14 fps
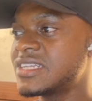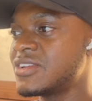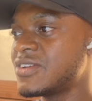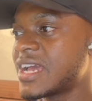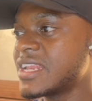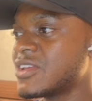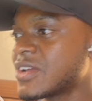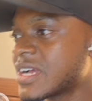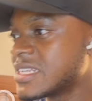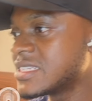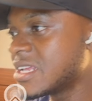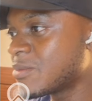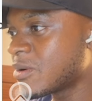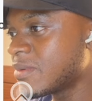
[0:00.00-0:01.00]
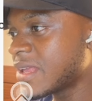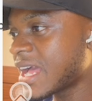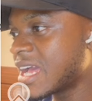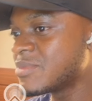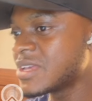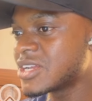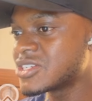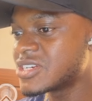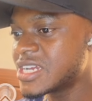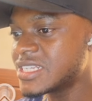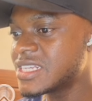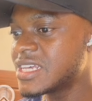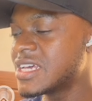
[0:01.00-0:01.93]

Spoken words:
You can see the public IP address.